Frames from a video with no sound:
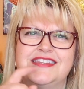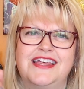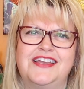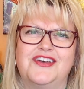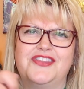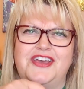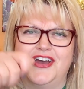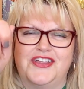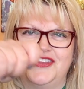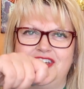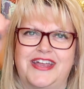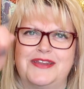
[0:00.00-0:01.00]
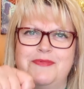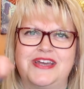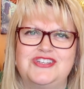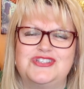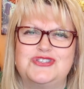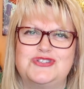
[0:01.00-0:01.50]
They got the
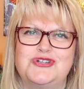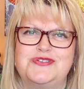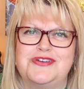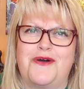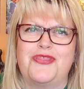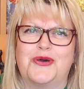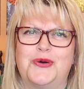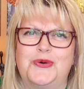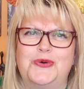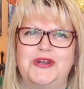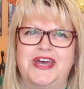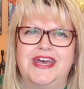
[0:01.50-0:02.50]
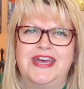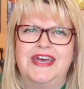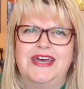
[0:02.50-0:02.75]
animation studio on the corner,